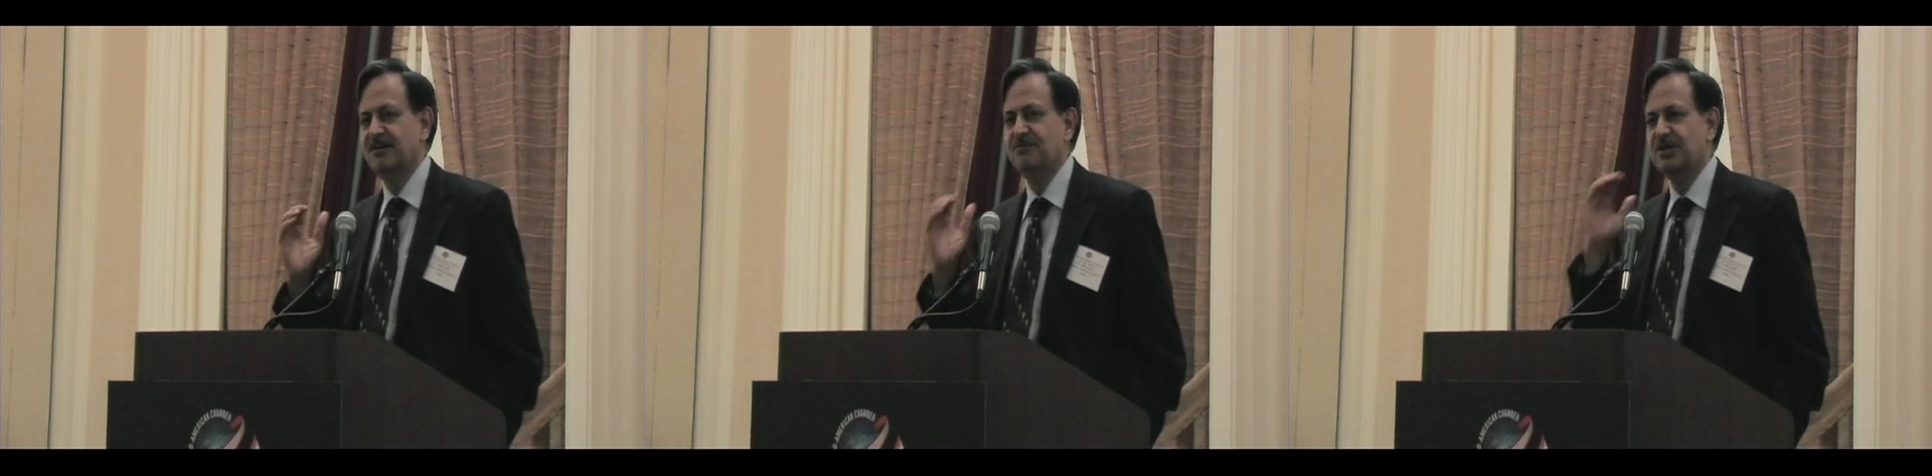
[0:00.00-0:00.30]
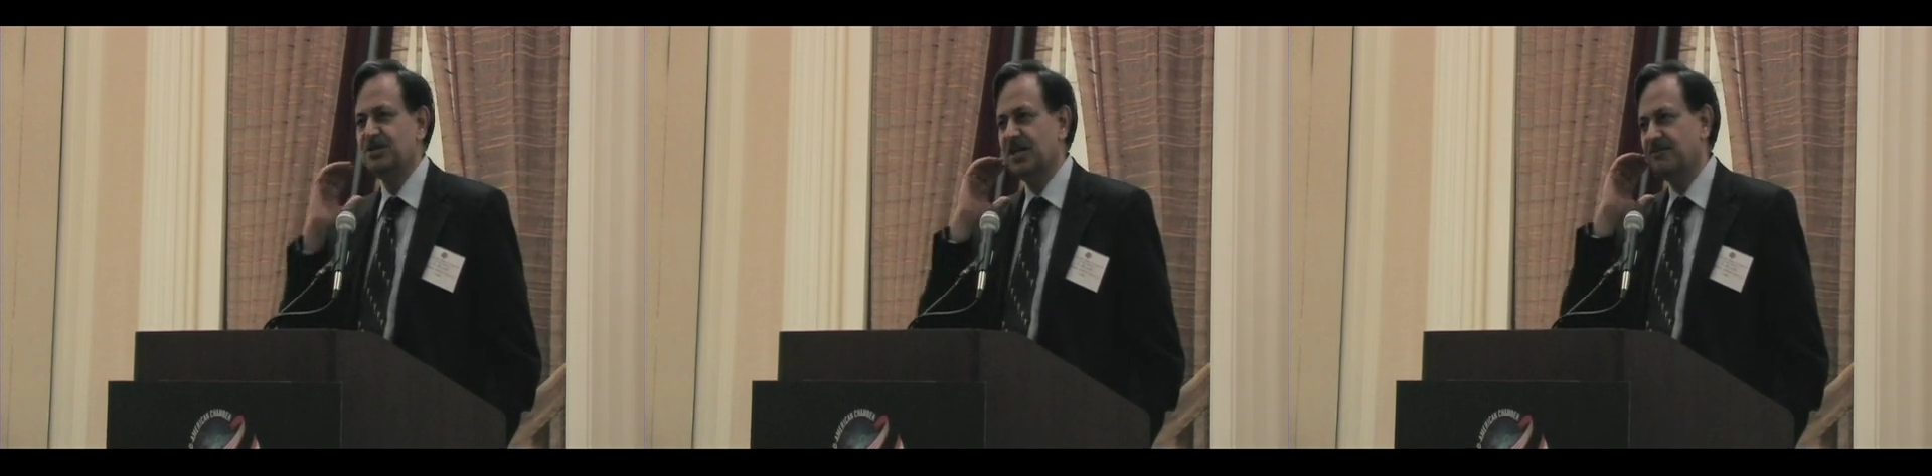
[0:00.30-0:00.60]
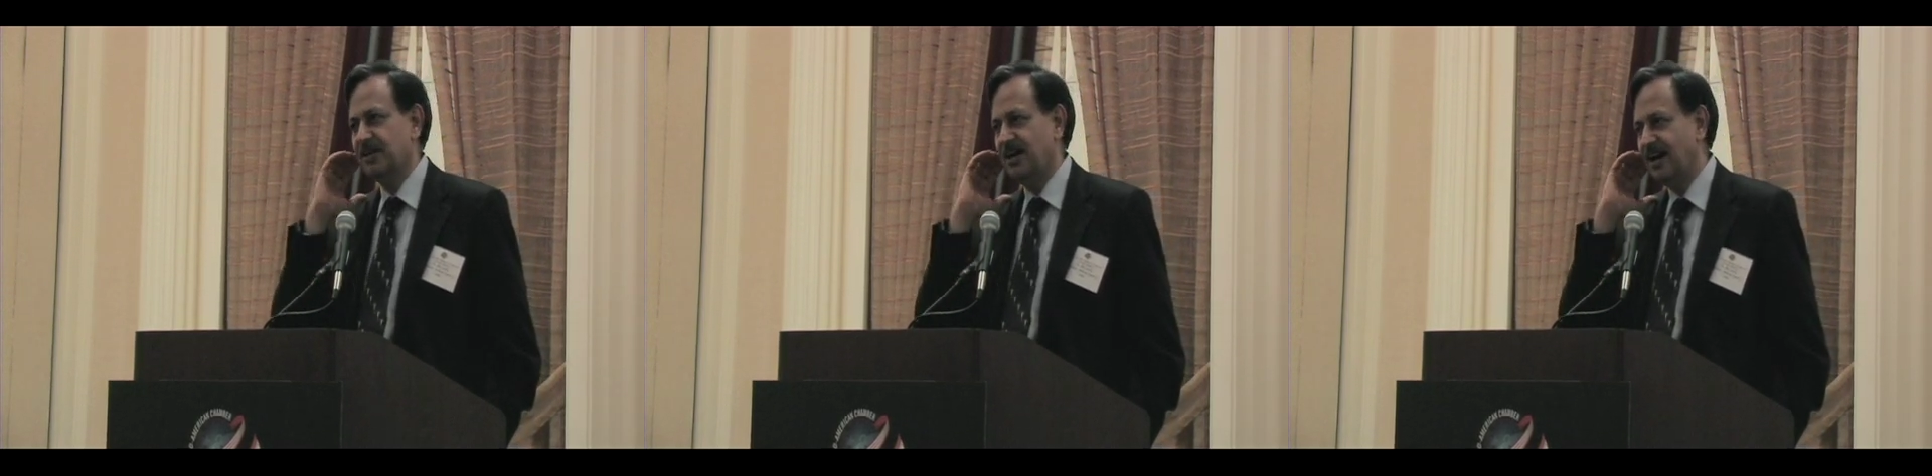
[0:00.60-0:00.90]
come when you
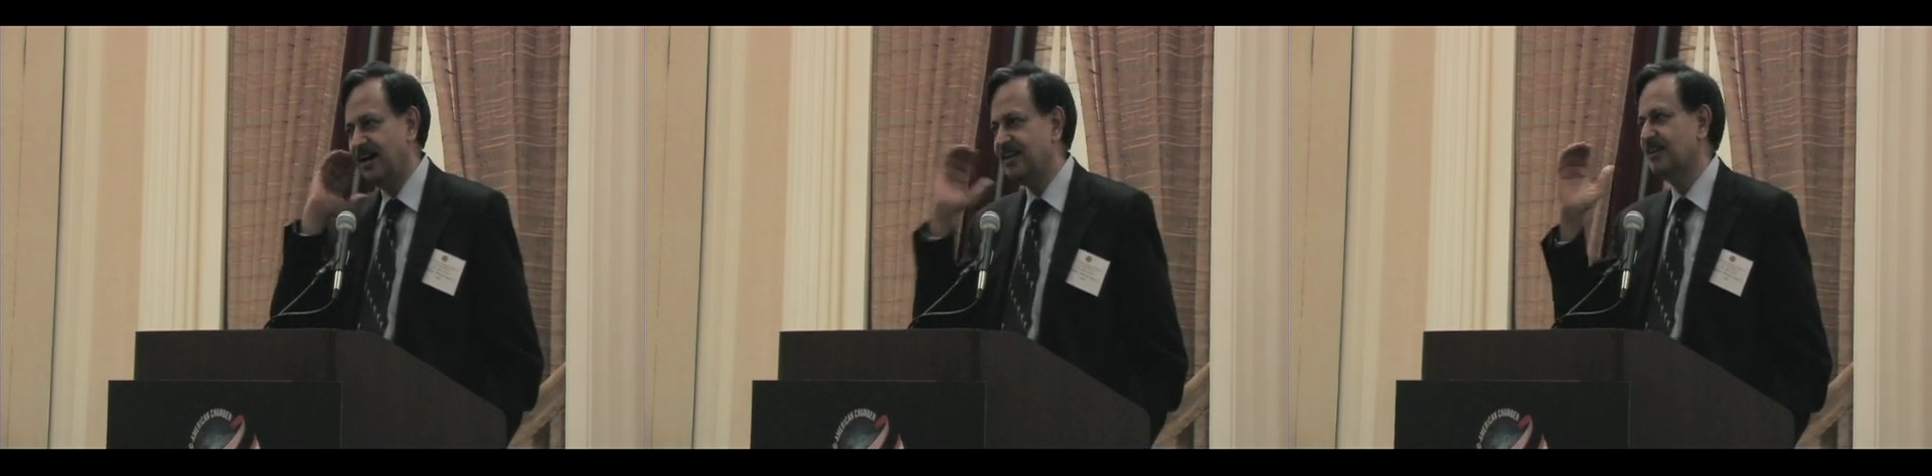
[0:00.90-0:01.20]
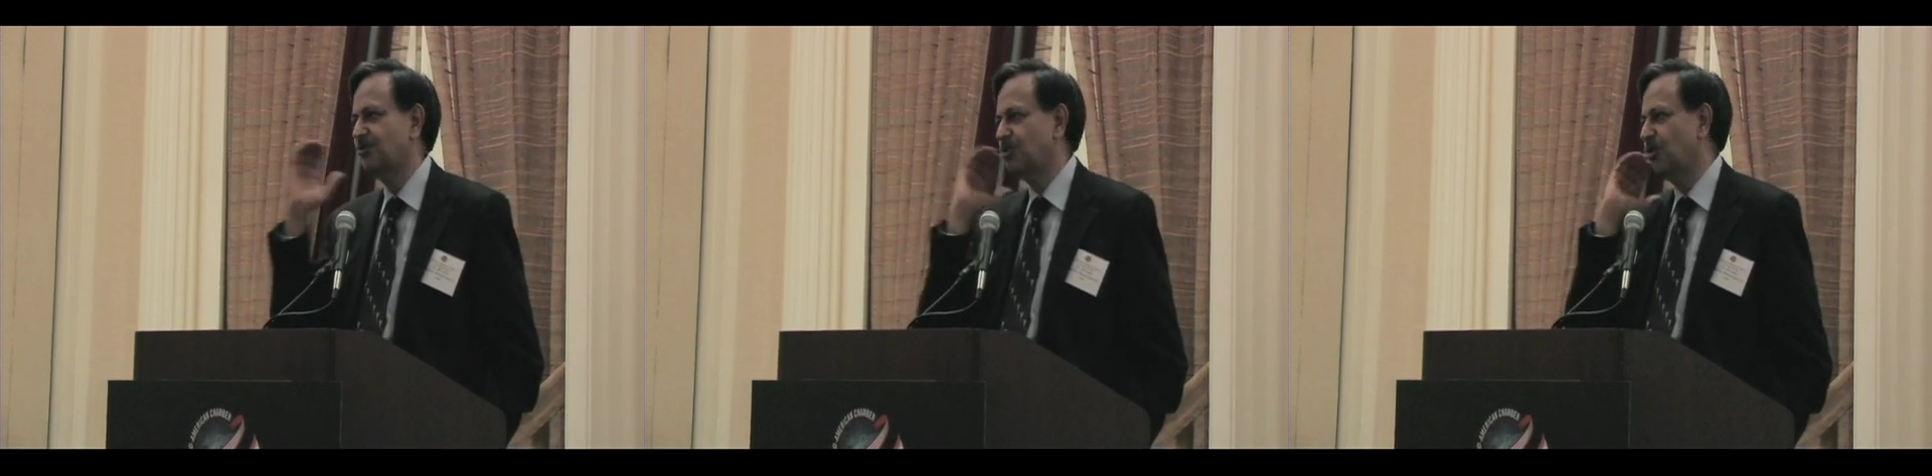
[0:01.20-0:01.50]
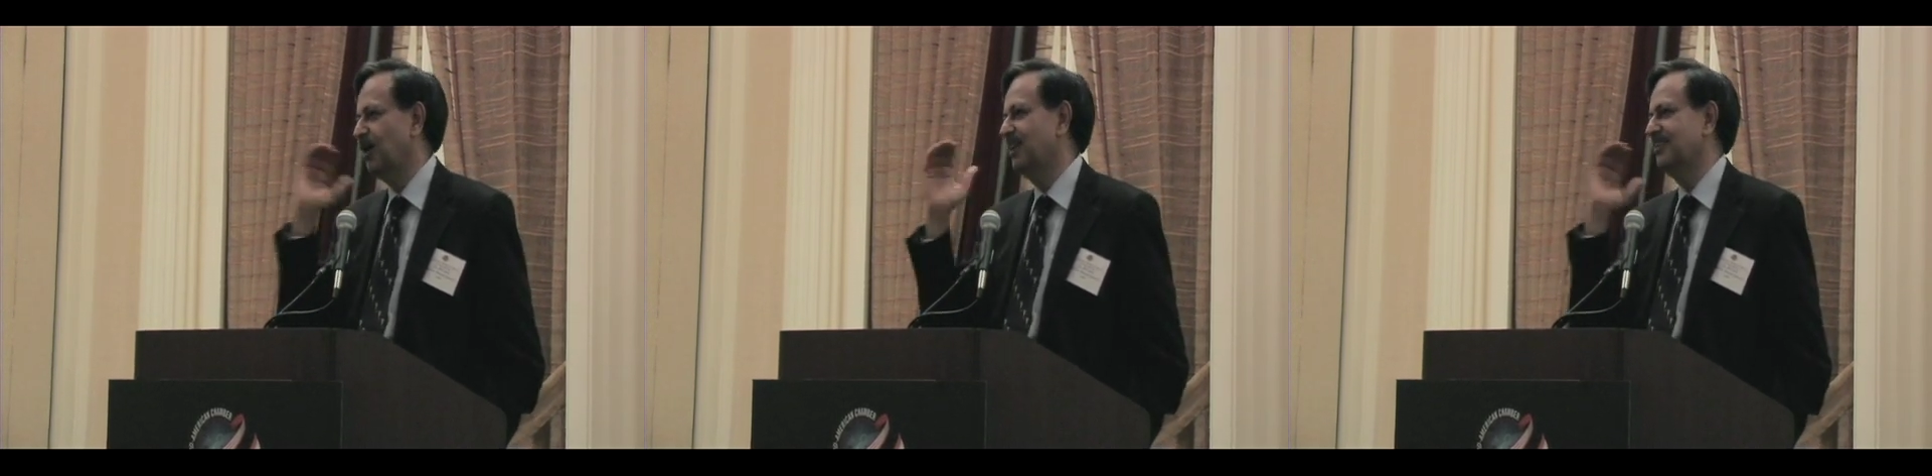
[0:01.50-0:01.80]
have a high
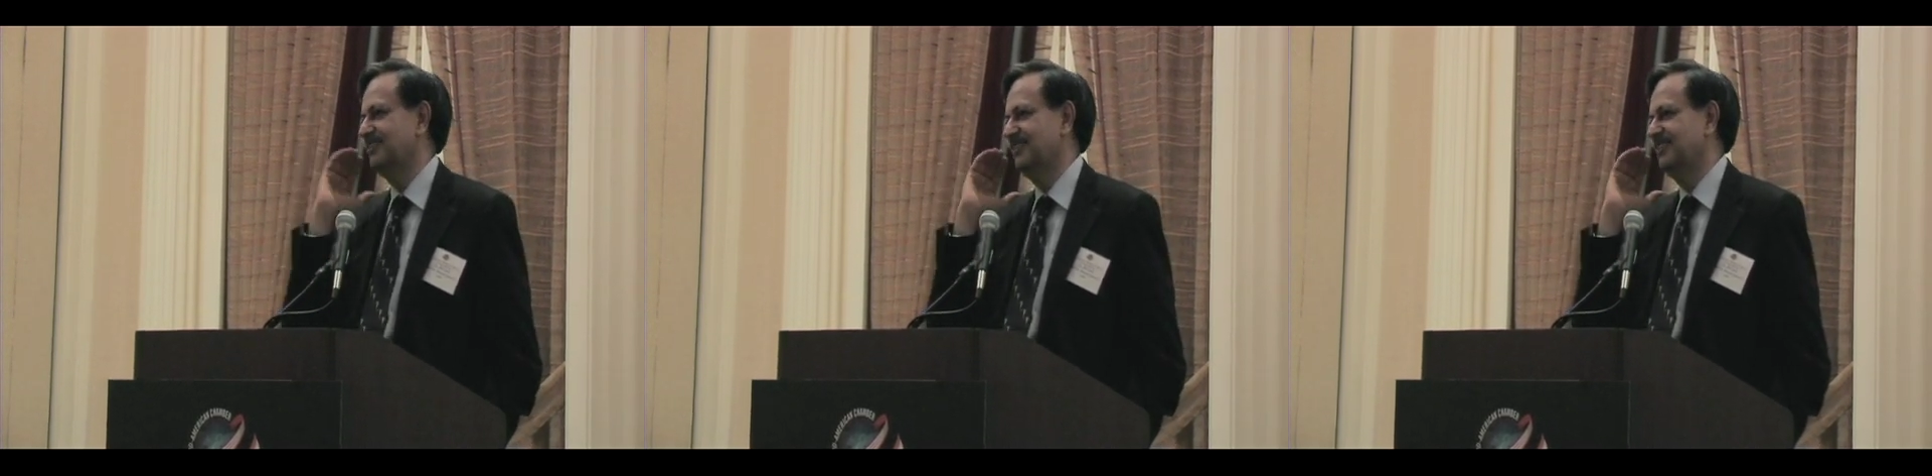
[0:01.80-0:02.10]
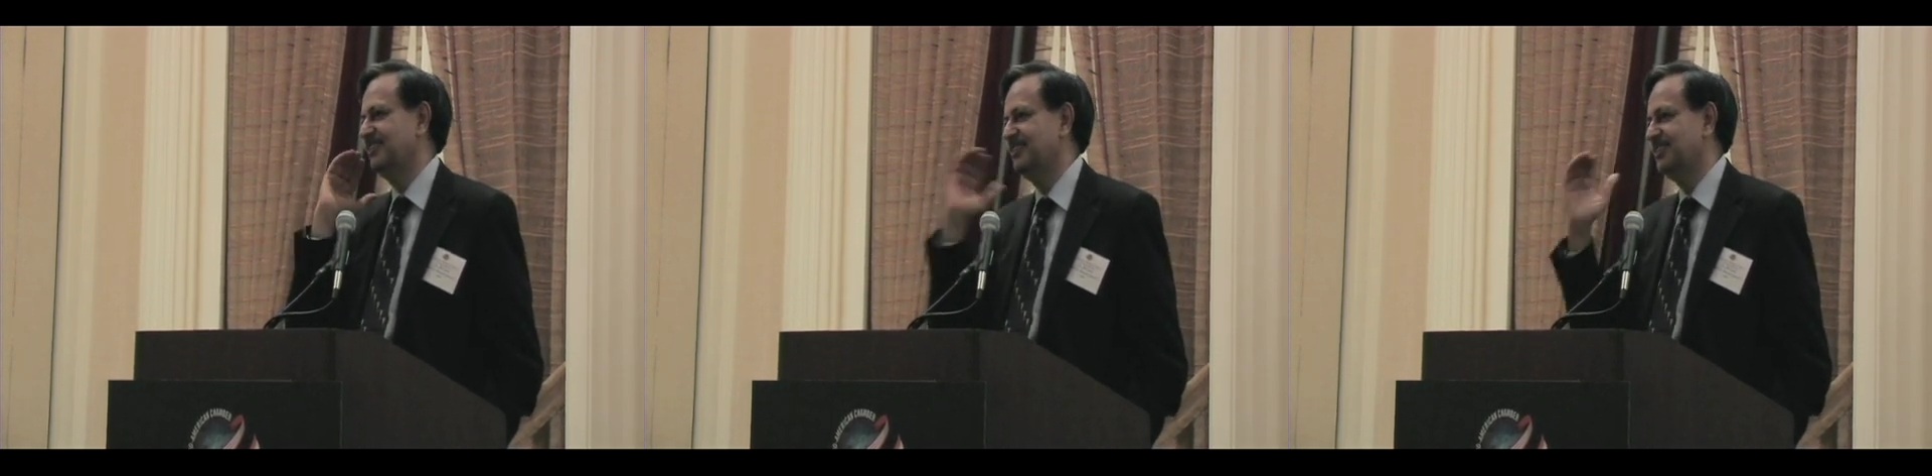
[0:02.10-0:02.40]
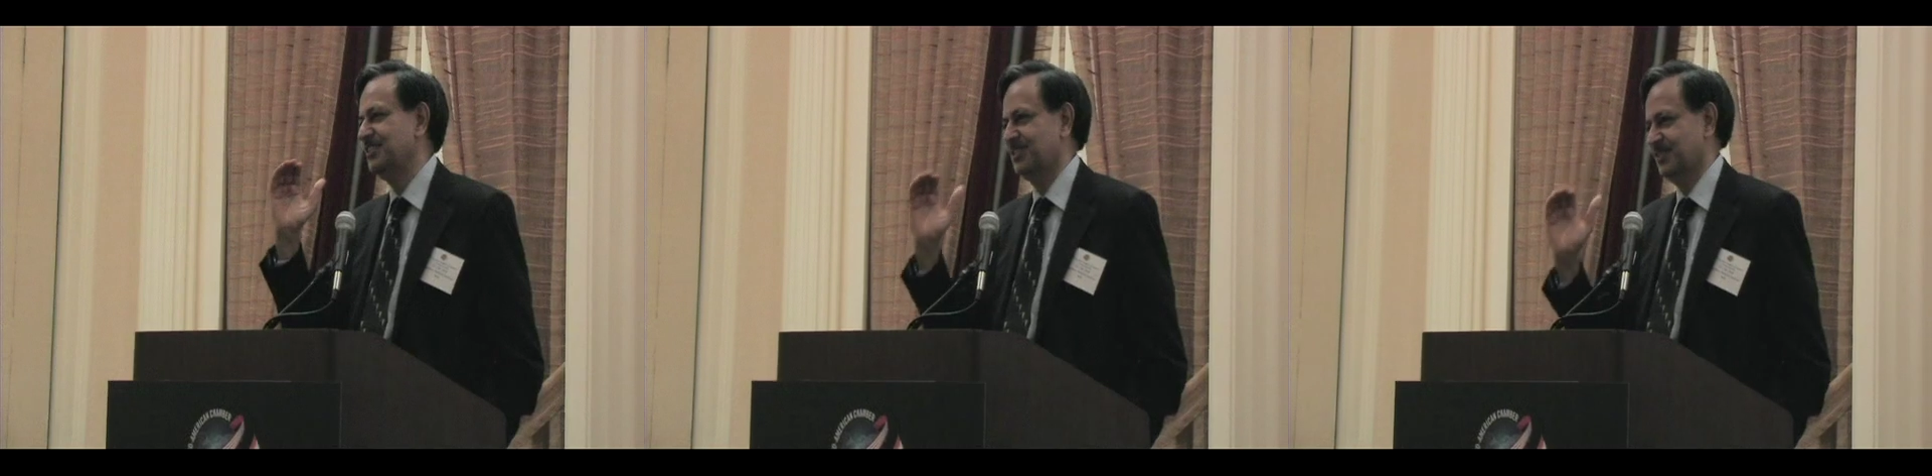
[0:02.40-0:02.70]
quality
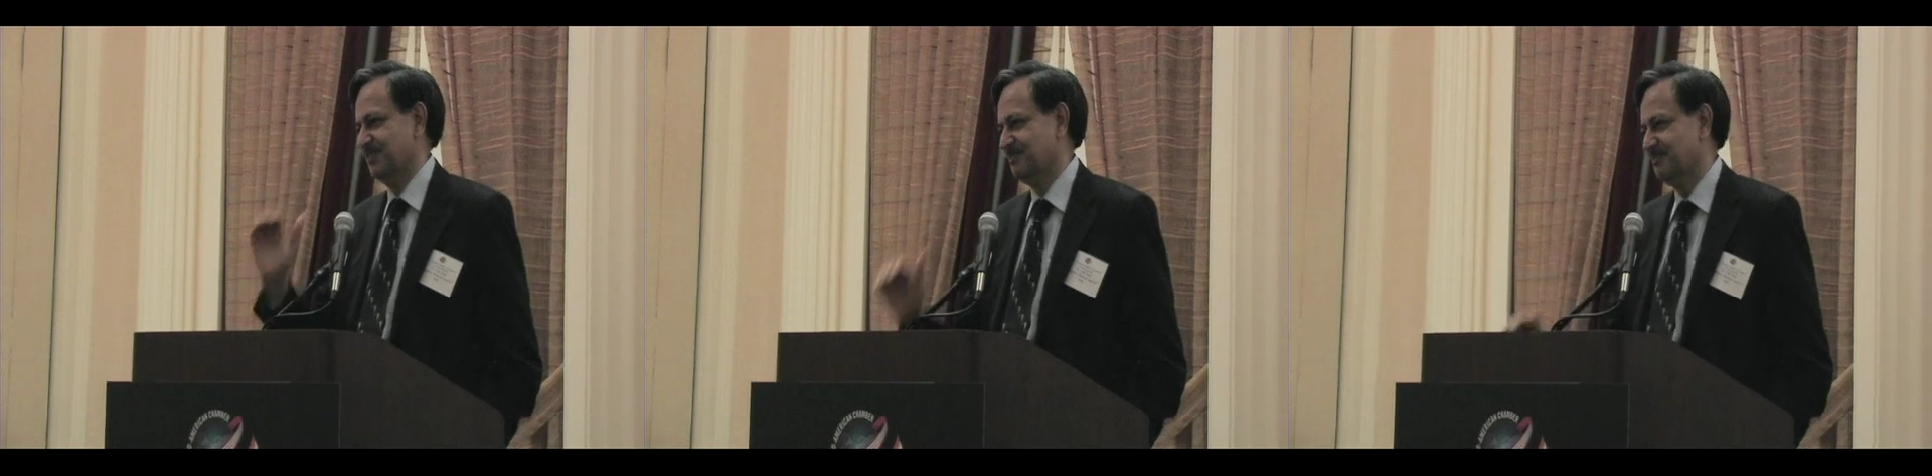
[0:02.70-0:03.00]
teacher.